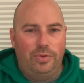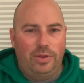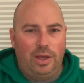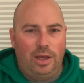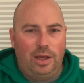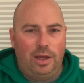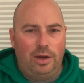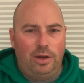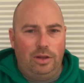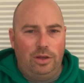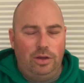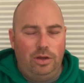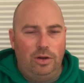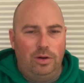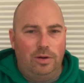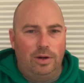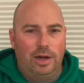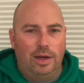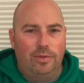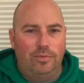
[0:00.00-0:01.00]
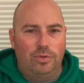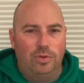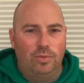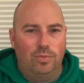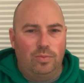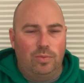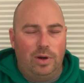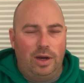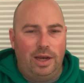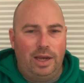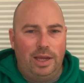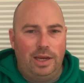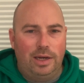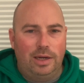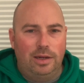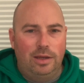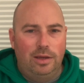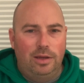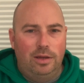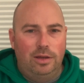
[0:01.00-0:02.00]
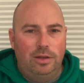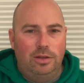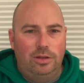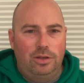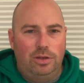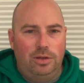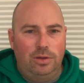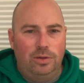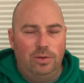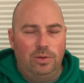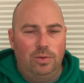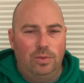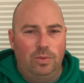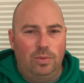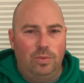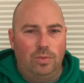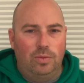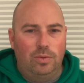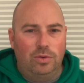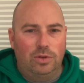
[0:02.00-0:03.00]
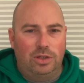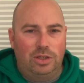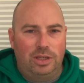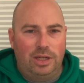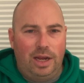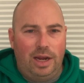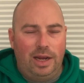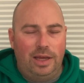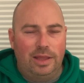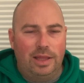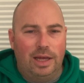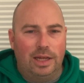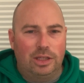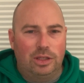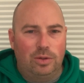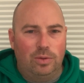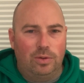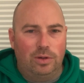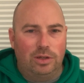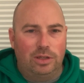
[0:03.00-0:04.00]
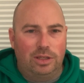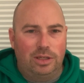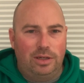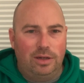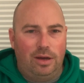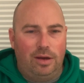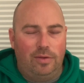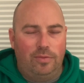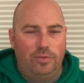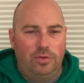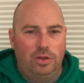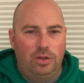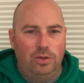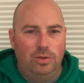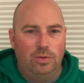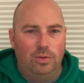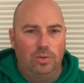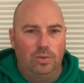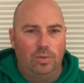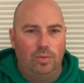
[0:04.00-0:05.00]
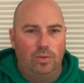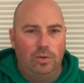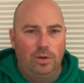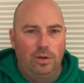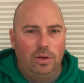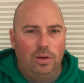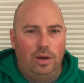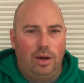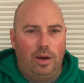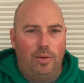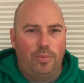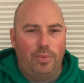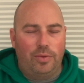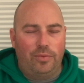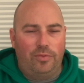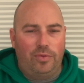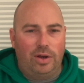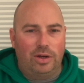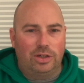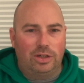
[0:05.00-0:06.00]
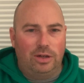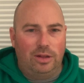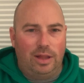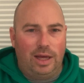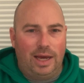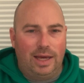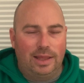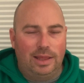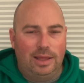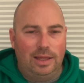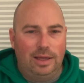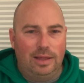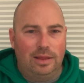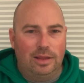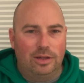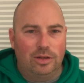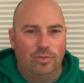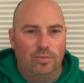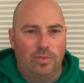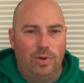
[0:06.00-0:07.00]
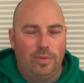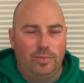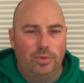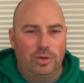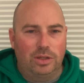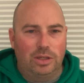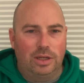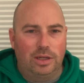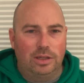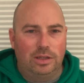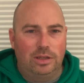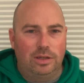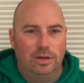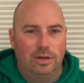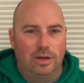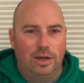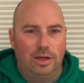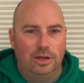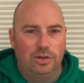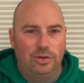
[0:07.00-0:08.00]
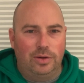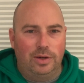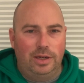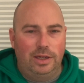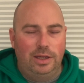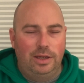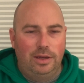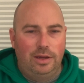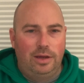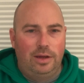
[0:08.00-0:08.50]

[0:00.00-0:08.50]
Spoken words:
and you don't have the right to say that sort of stuff to a professional athlete that represents your country.